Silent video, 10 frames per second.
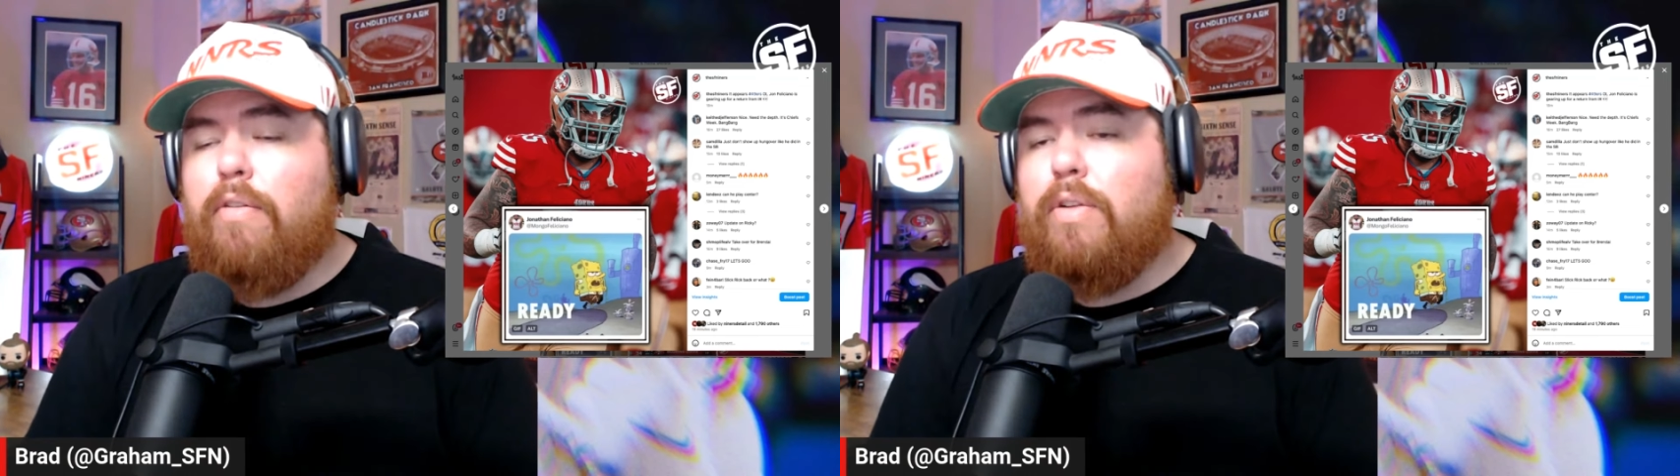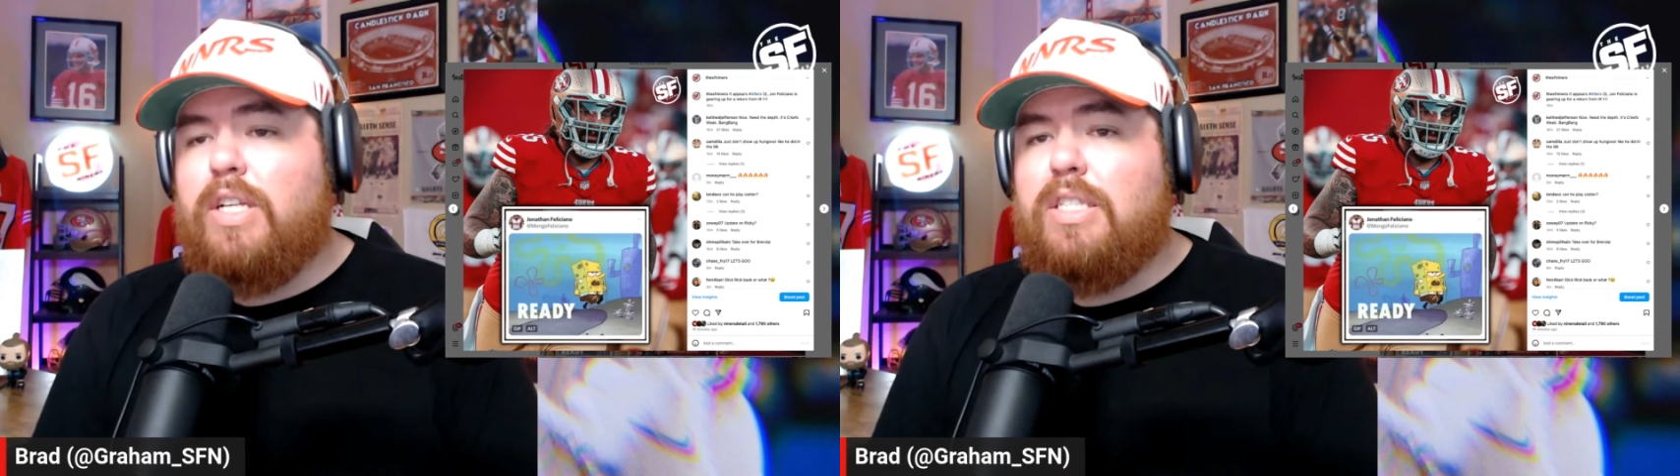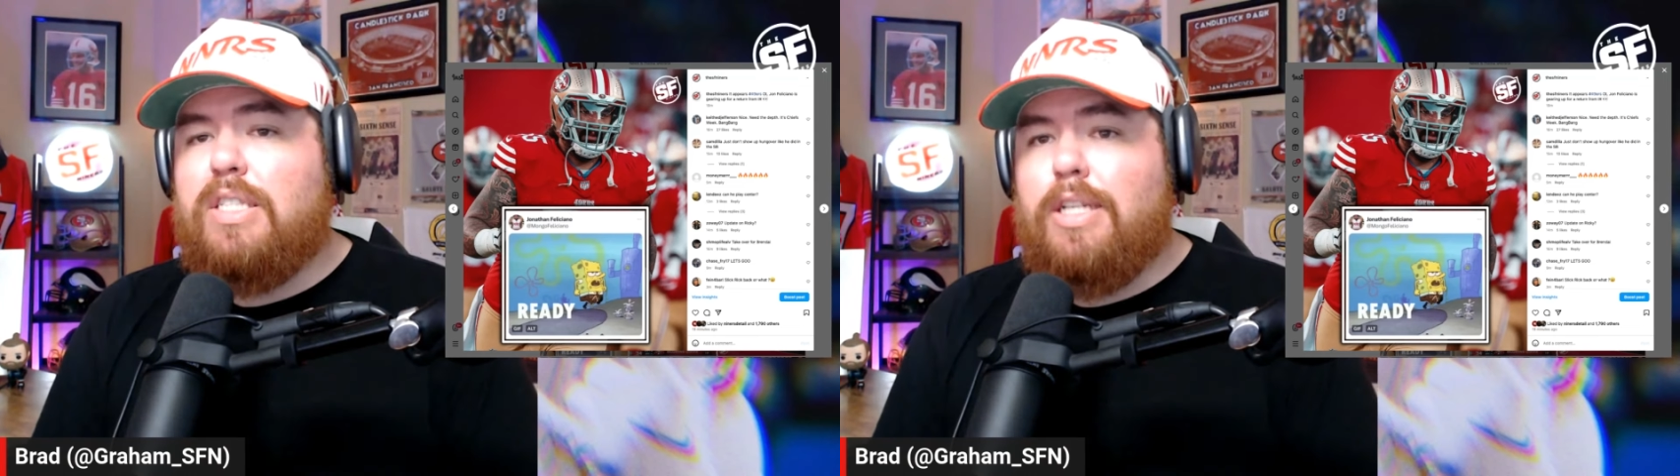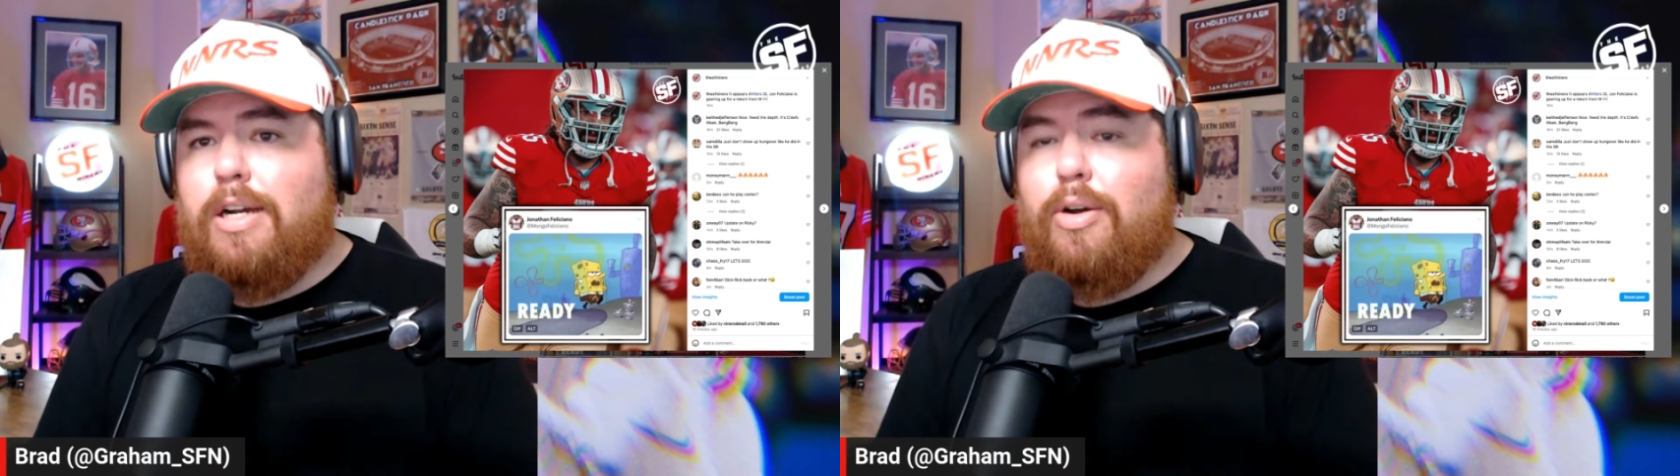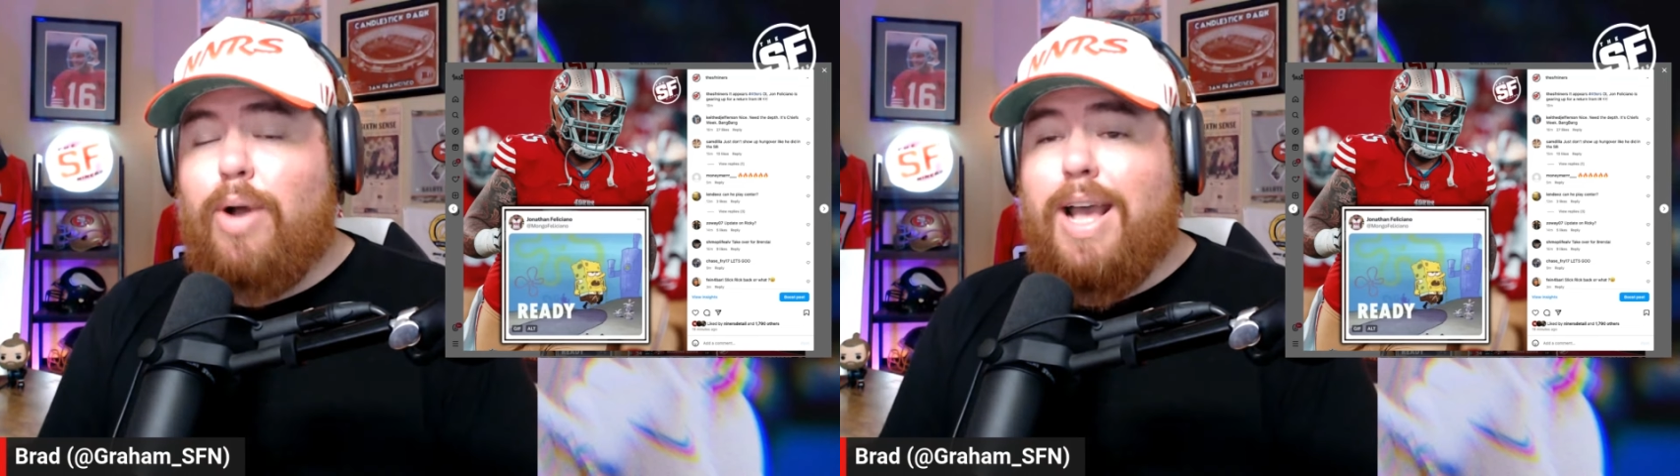
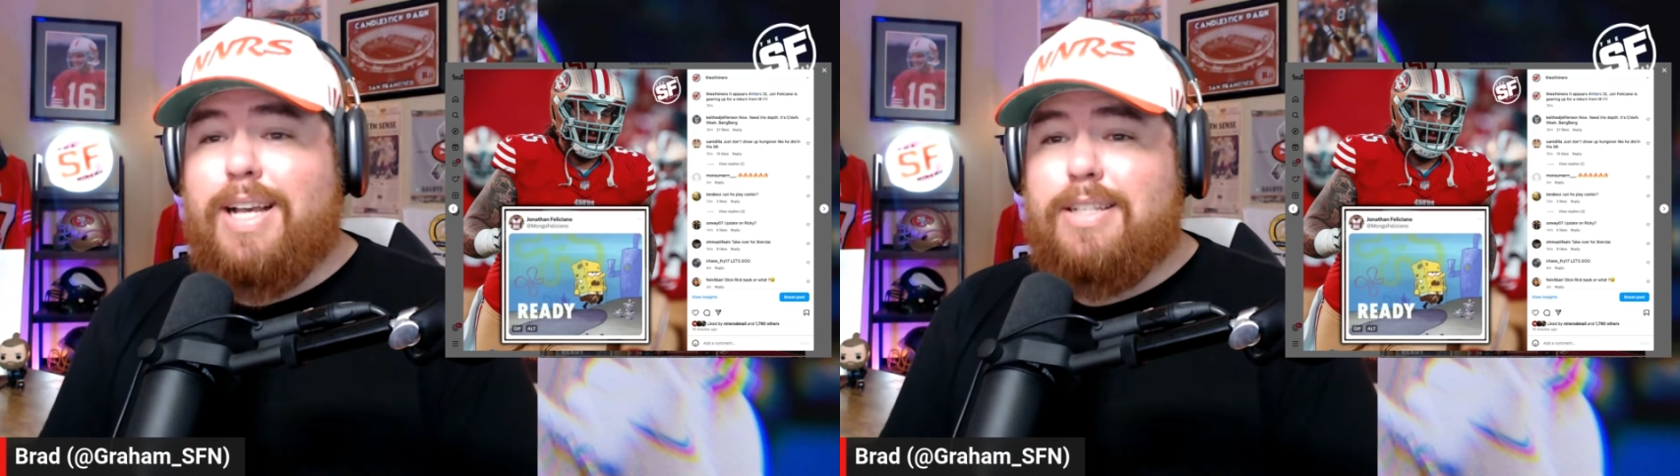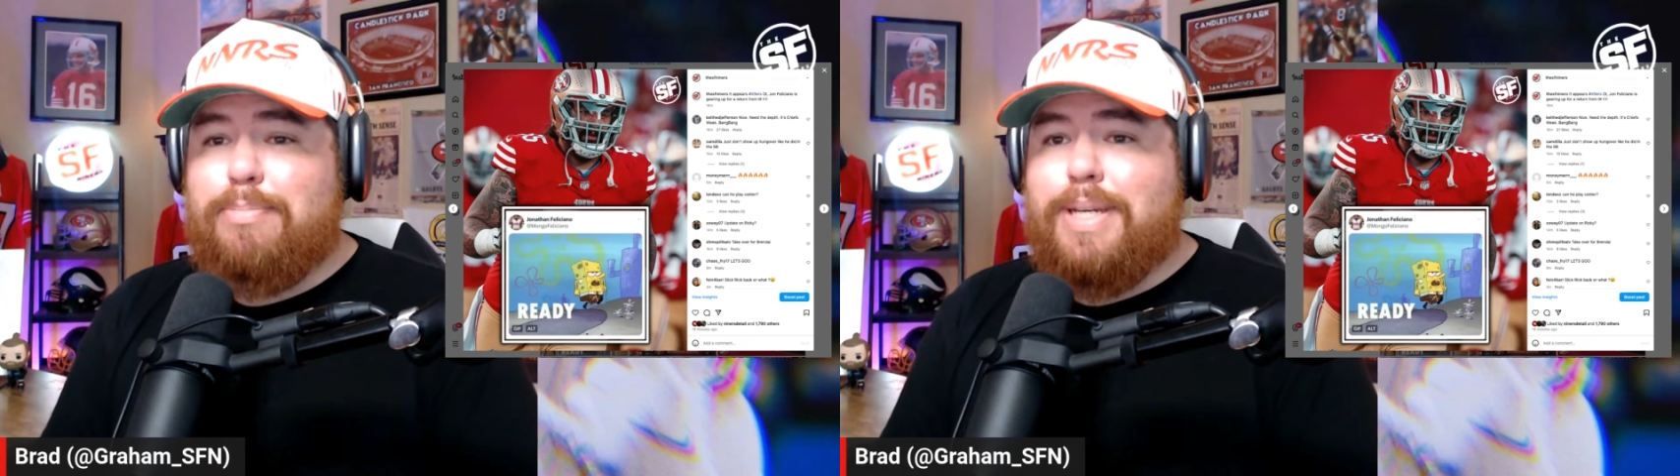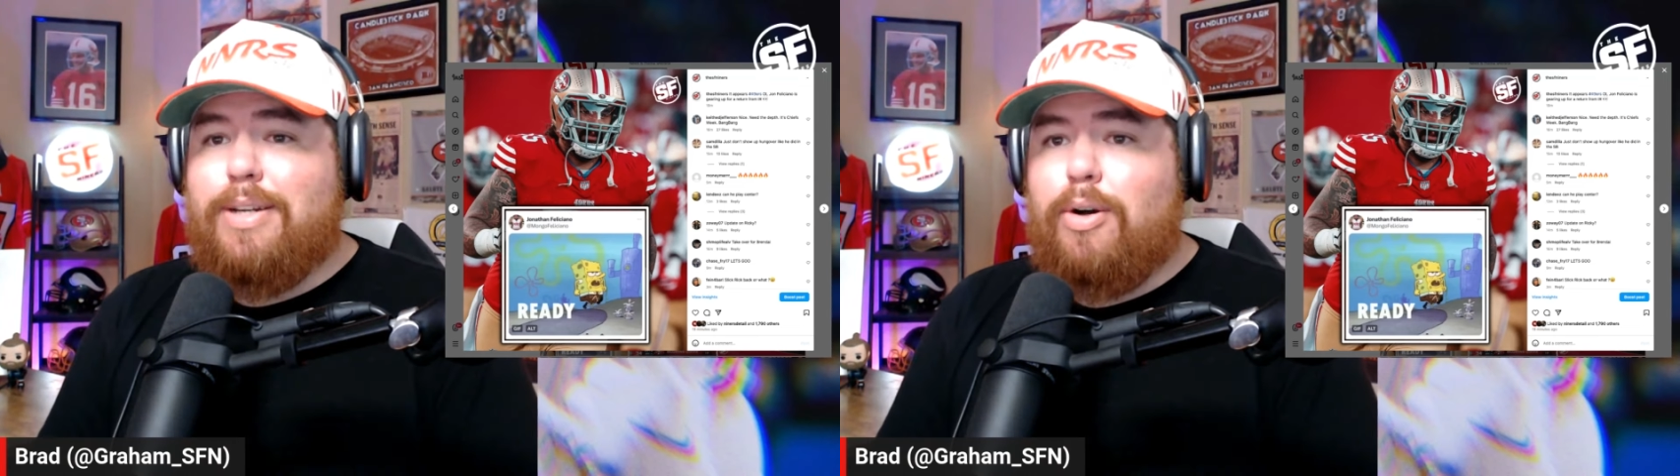Feliciano has been